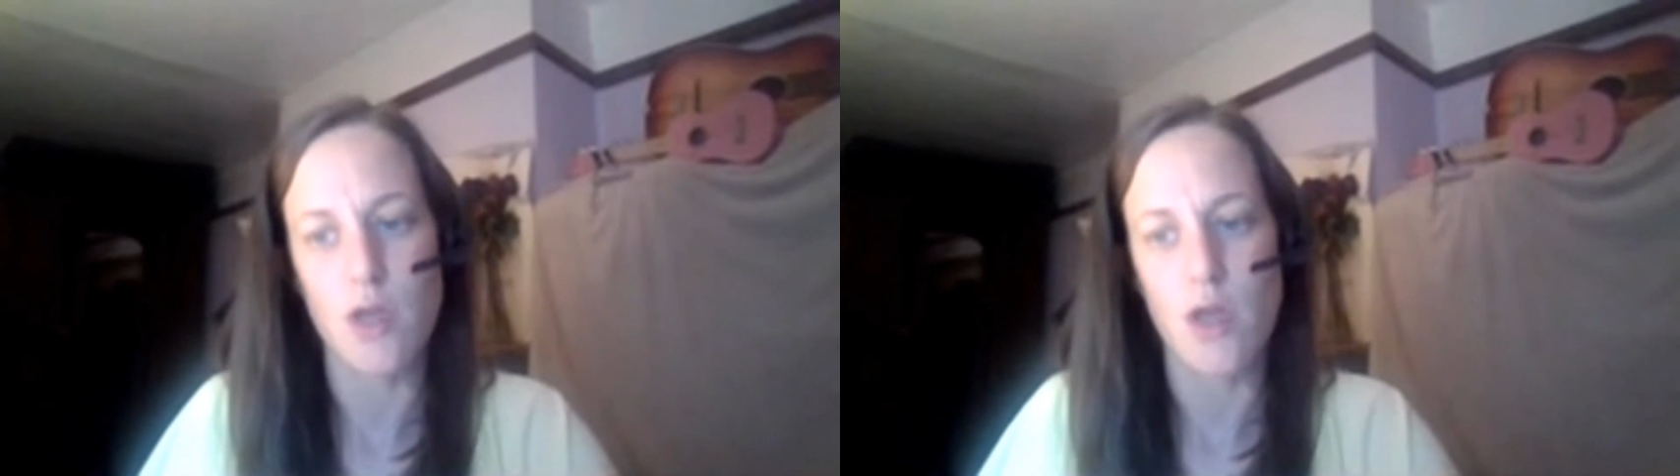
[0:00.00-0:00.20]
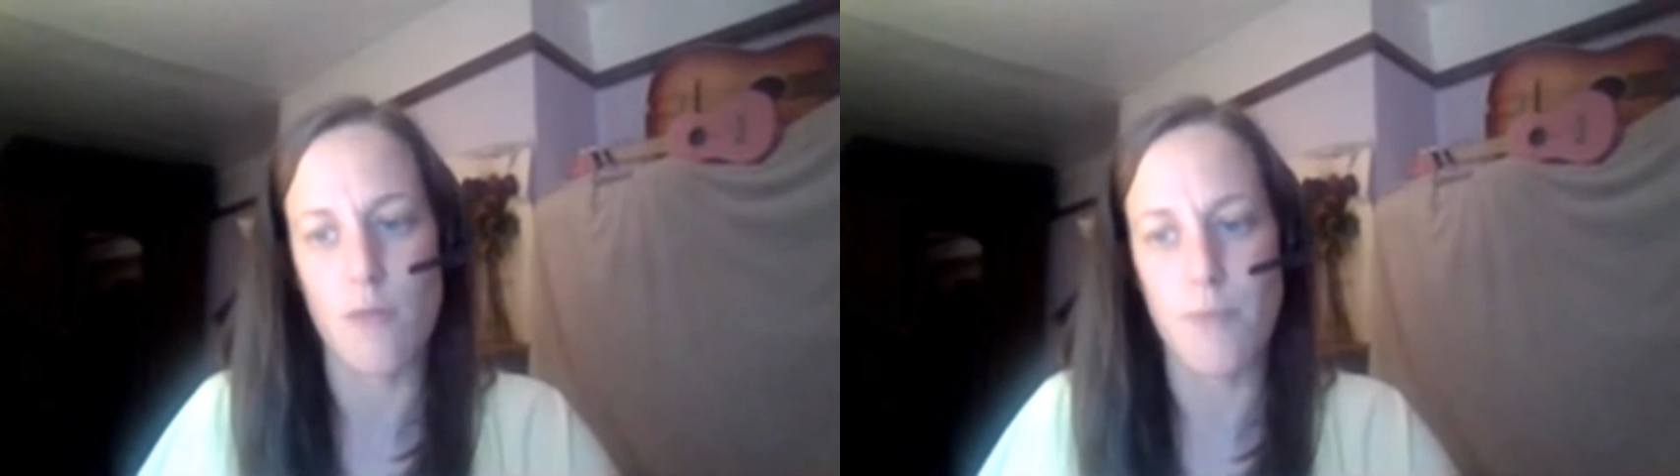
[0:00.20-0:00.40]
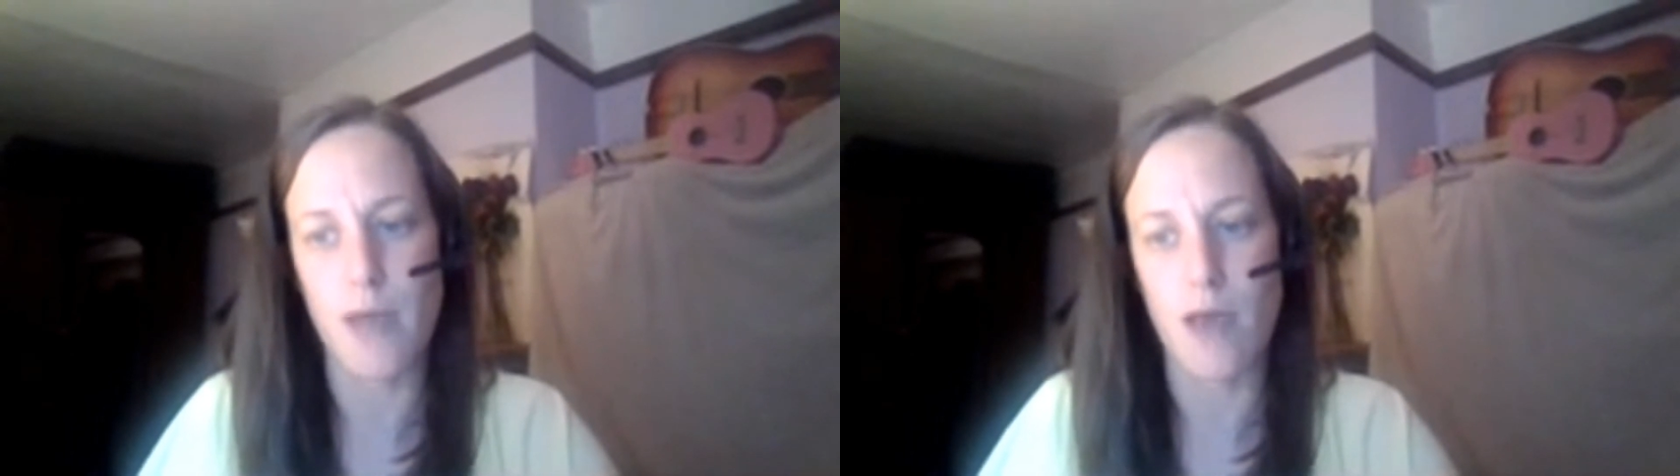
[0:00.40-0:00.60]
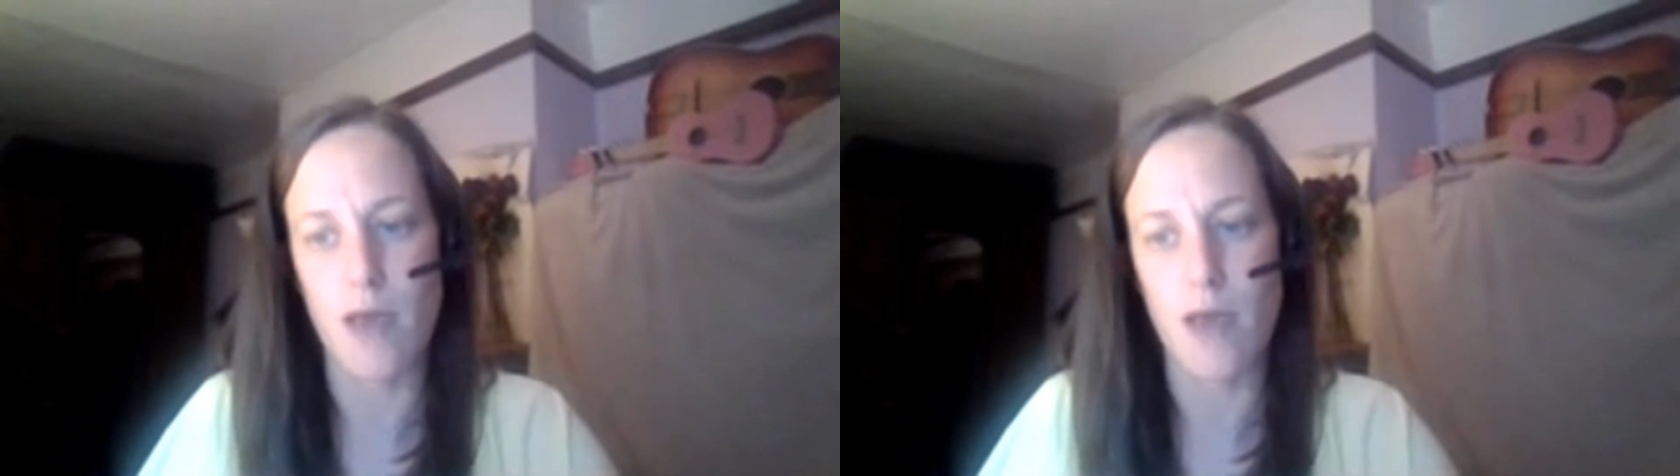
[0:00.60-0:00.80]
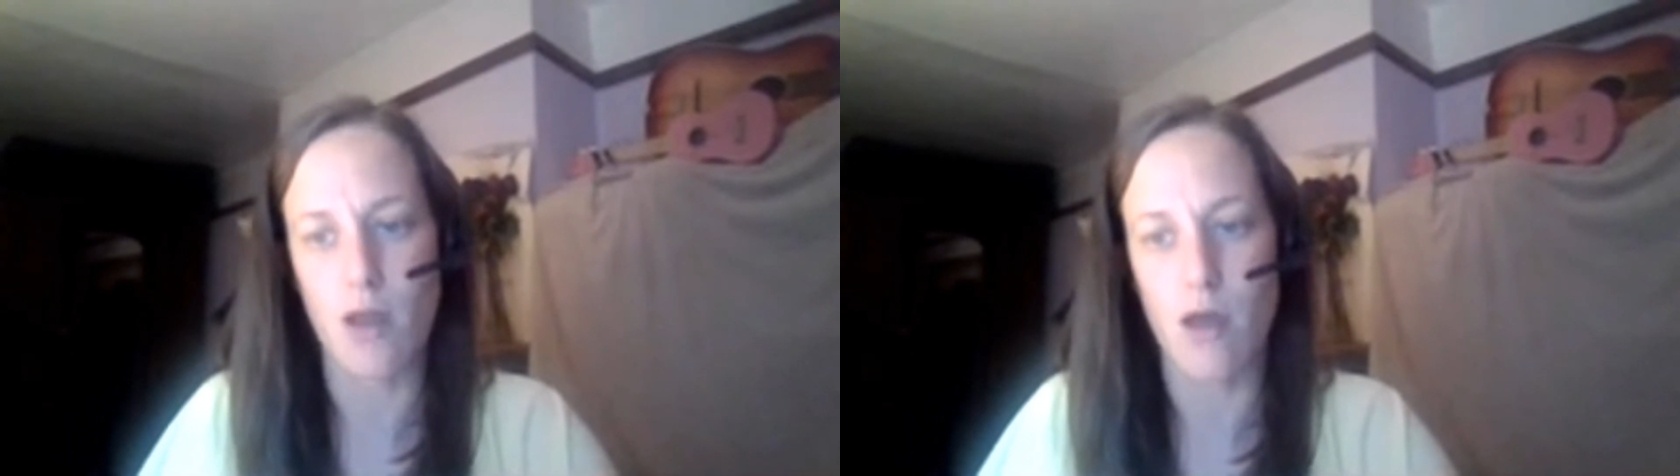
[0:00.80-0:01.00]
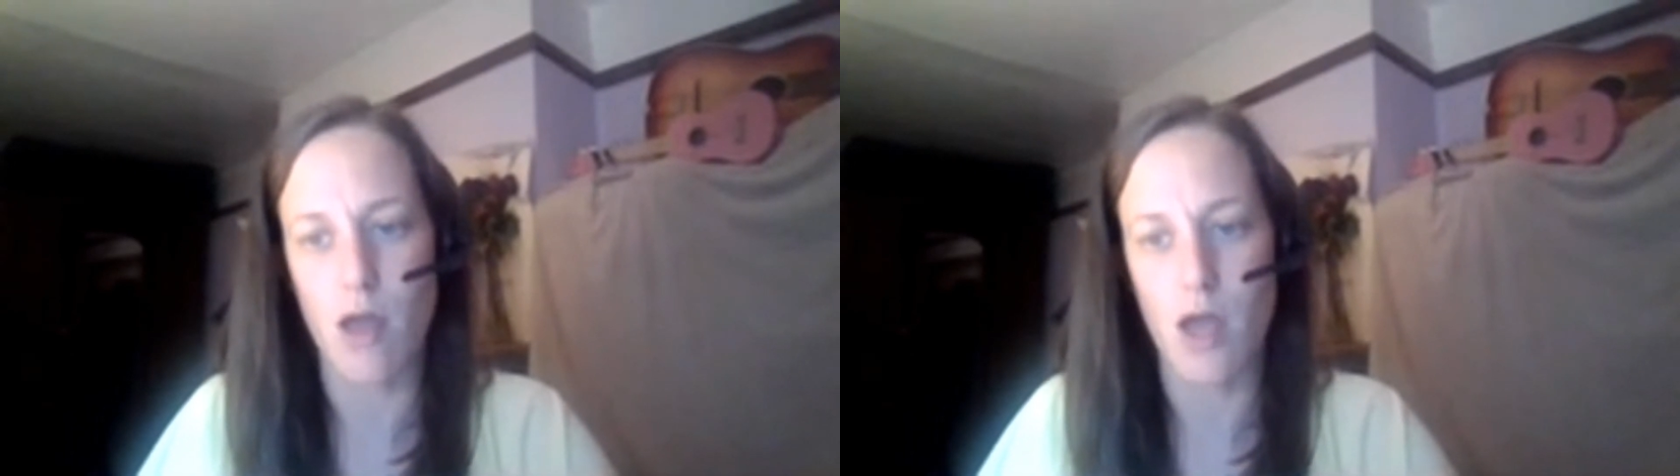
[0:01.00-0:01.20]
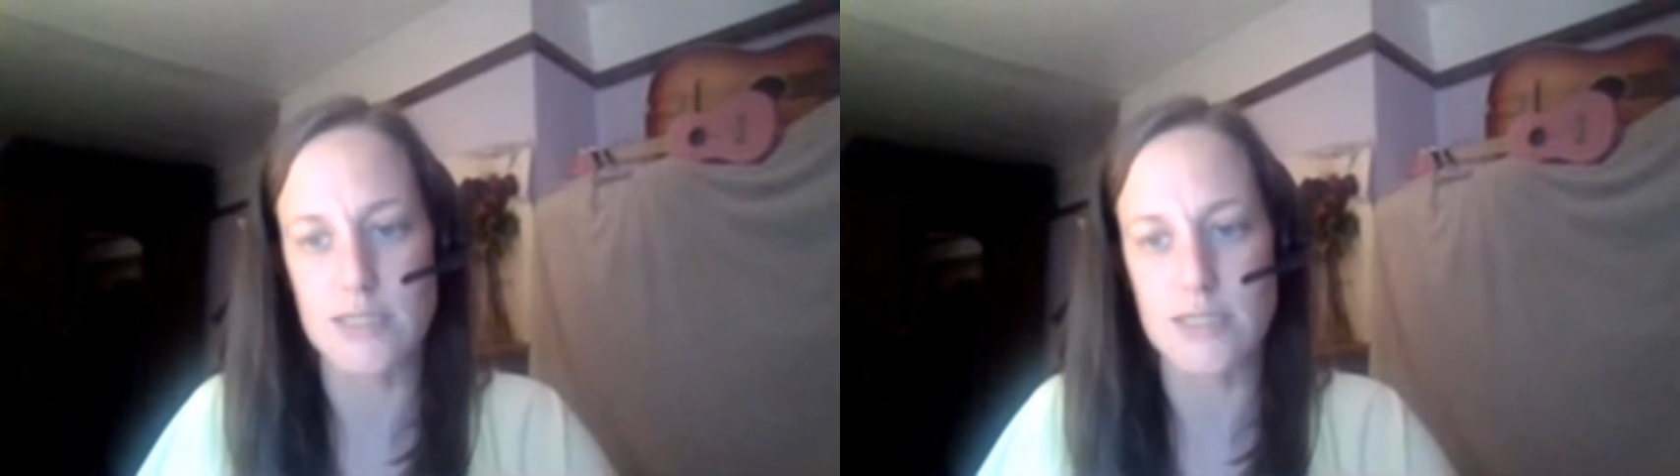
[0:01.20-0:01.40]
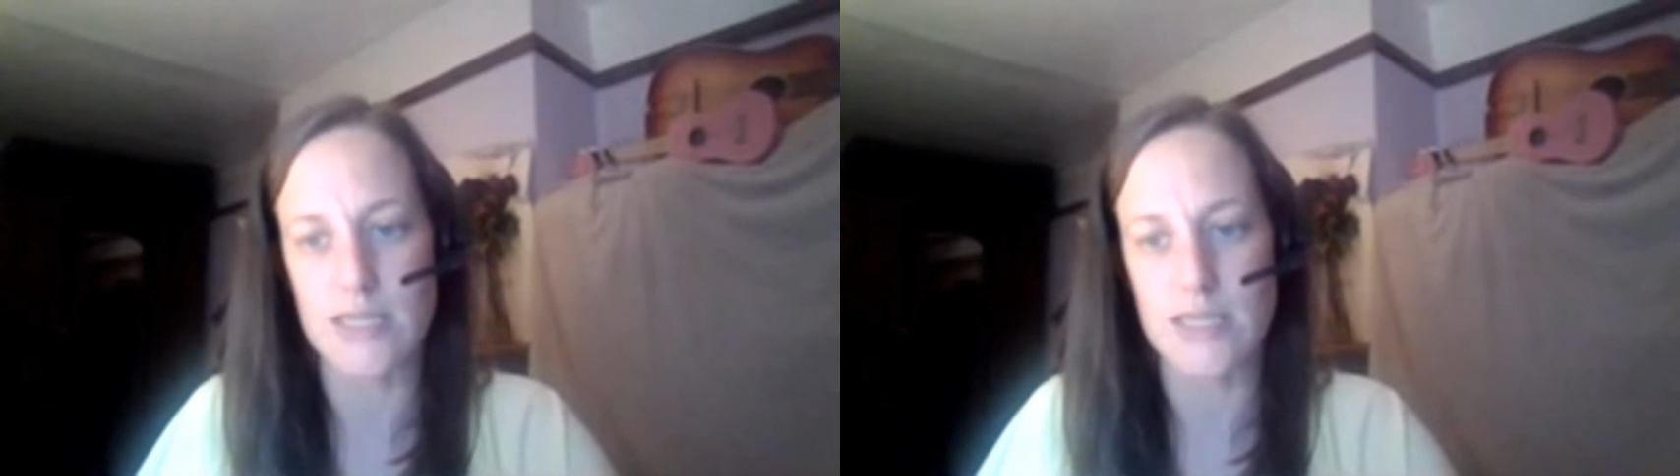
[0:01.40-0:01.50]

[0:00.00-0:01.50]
about our IT